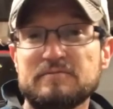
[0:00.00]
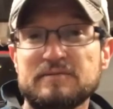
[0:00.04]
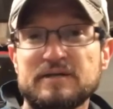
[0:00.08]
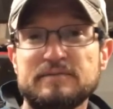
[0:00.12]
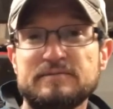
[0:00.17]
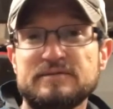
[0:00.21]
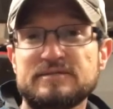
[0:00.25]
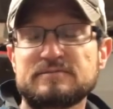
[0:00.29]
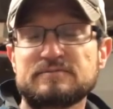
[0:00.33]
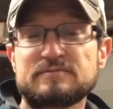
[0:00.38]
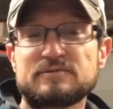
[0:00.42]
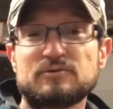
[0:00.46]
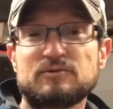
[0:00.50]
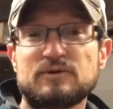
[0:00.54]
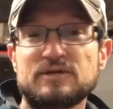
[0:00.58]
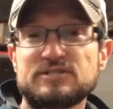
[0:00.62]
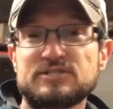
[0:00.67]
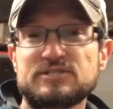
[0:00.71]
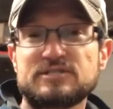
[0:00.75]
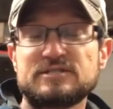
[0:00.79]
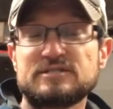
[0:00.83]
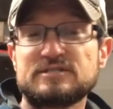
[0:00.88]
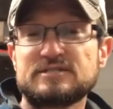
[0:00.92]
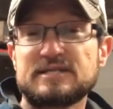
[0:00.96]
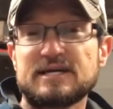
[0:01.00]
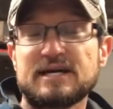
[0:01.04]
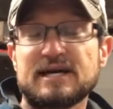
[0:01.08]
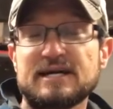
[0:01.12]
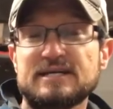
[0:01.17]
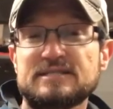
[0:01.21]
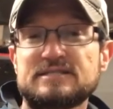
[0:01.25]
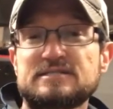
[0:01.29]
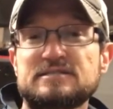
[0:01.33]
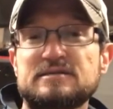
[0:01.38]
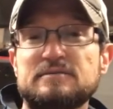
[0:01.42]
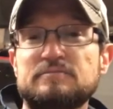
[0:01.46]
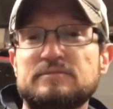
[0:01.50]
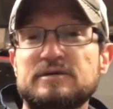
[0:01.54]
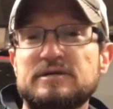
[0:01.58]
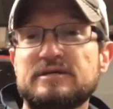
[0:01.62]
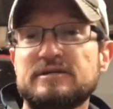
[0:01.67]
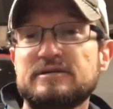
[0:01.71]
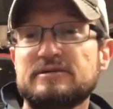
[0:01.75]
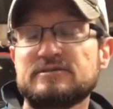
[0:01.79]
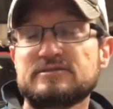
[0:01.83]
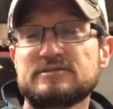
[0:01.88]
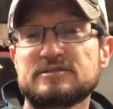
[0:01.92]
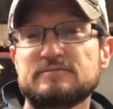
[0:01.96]
maybe some questions to ask
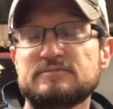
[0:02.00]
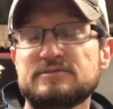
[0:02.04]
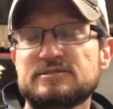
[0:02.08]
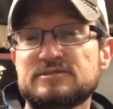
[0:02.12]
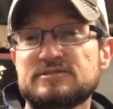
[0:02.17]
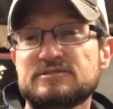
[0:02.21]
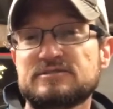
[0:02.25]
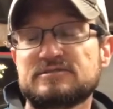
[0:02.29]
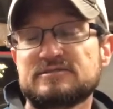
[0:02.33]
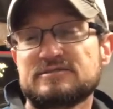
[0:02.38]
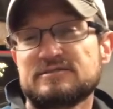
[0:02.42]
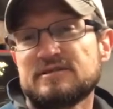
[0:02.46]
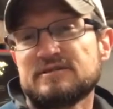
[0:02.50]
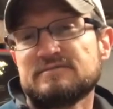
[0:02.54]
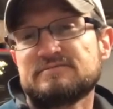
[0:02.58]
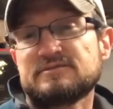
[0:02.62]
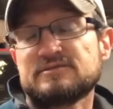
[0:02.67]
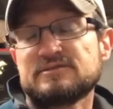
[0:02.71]
somebody or some stuff